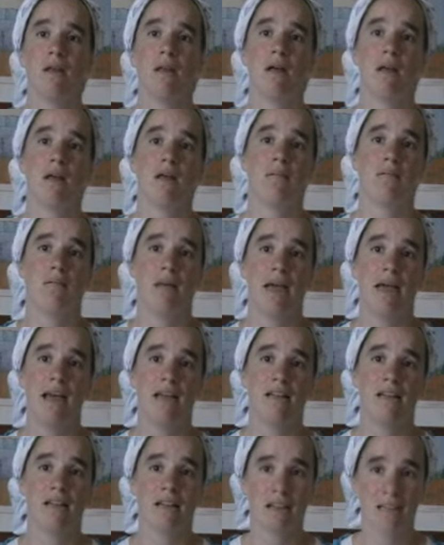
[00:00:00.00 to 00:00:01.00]

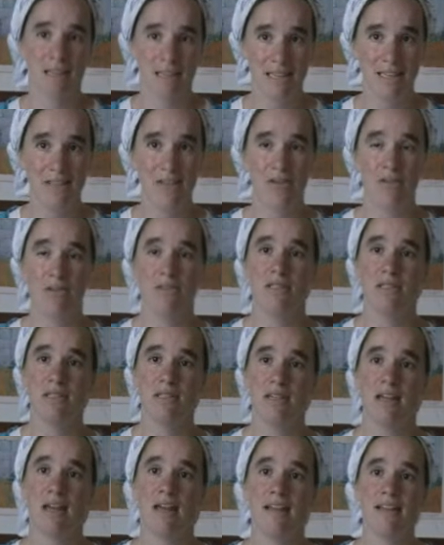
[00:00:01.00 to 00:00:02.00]
And Chassidut,
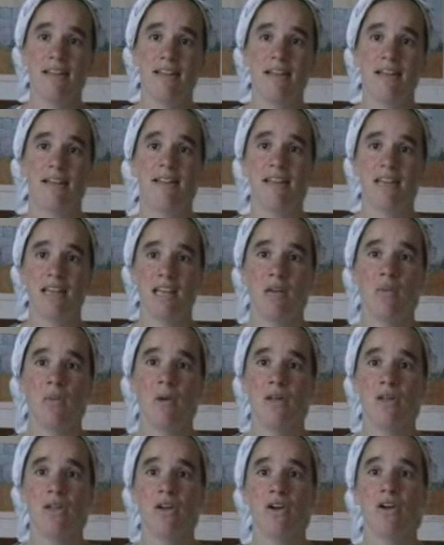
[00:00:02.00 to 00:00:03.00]
in Chassidic thinking,
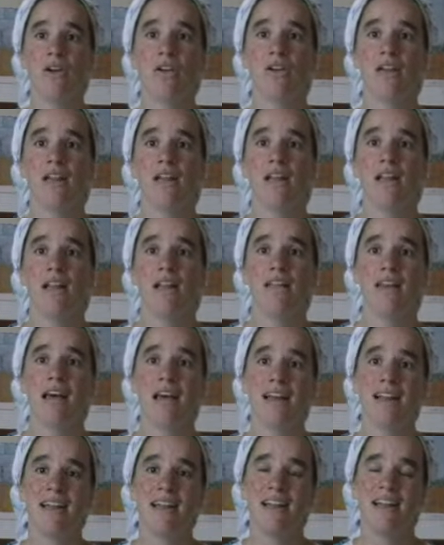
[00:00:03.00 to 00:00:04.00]
we learn
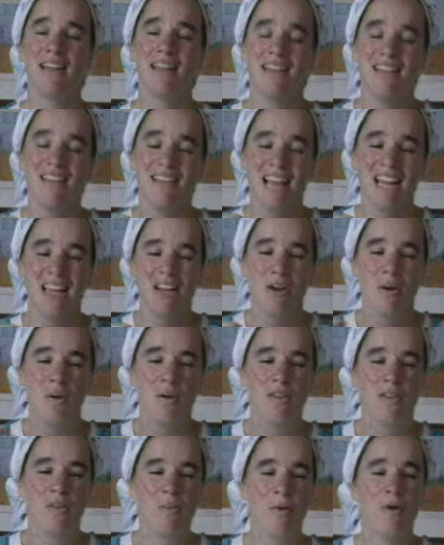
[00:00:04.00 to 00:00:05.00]
that the
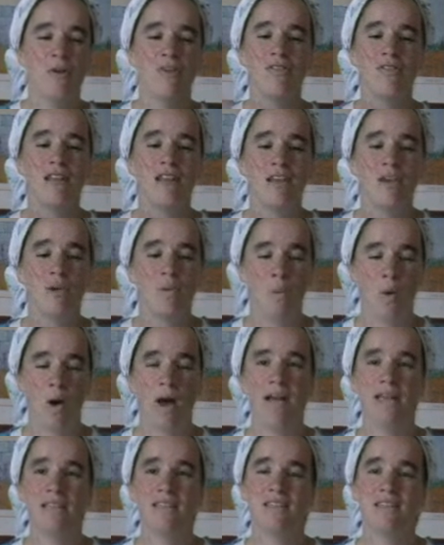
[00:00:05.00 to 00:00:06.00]
person that you
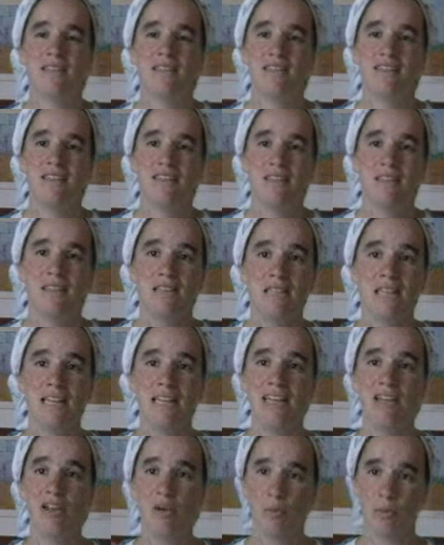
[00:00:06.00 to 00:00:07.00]
want
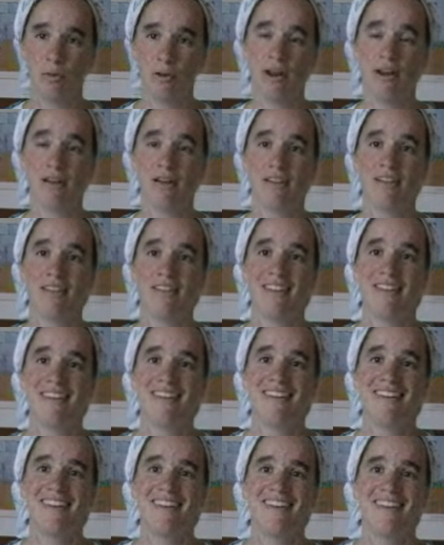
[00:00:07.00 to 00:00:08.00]
leading your prayers,
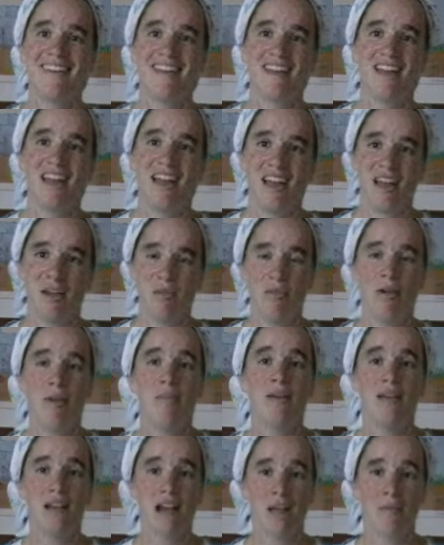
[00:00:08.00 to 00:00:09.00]

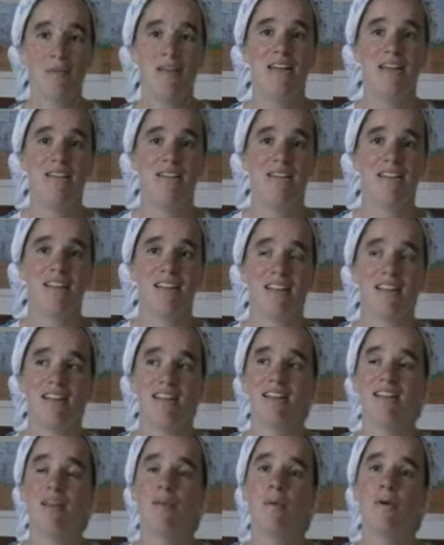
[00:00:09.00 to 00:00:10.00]
Rabbi Nachman teaches
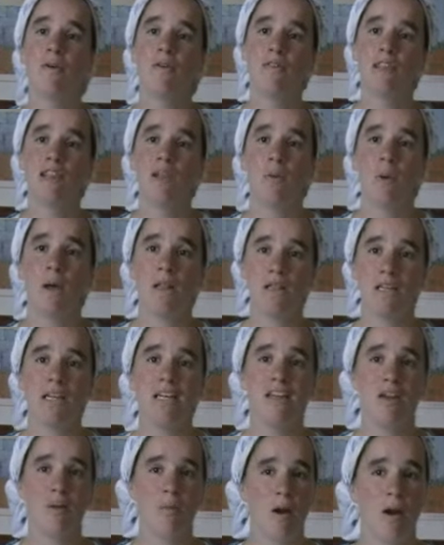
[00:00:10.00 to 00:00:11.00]
this, the person that you want
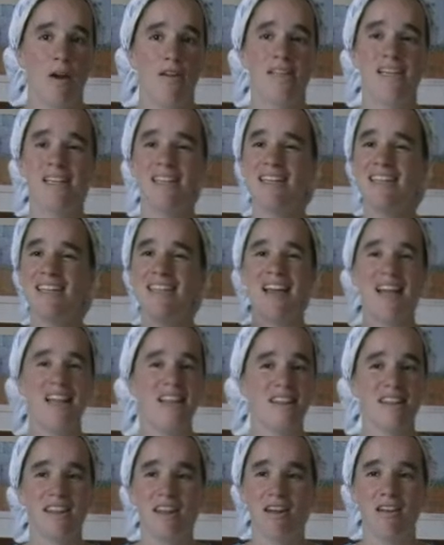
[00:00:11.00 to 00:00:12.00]
leading your prayers isn't
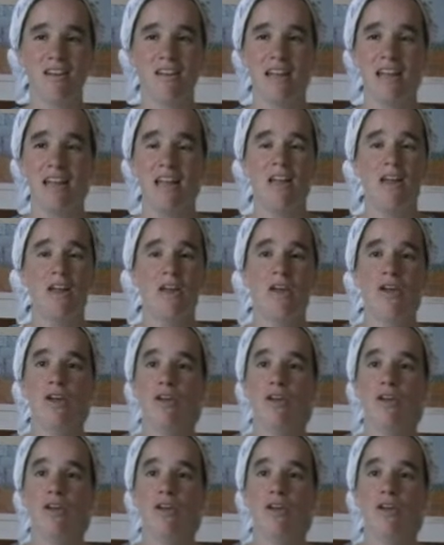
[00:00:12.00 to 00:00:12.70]
necessarily